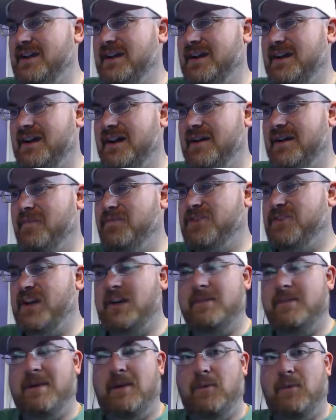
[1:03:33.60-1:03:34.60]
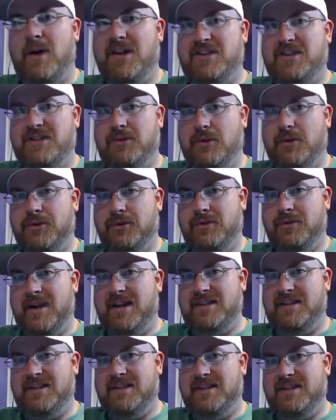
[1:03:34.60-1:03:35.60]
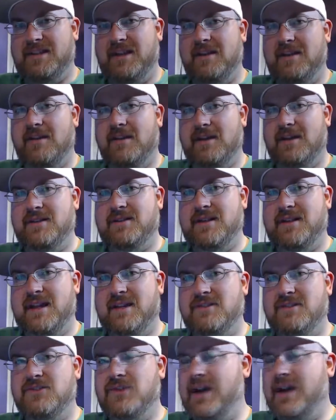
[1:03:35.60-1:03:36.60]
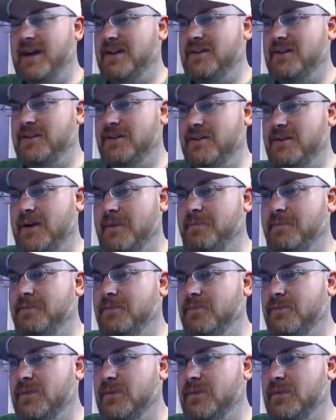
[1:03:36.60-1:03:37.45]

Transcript: Talking about watching older races here and trying to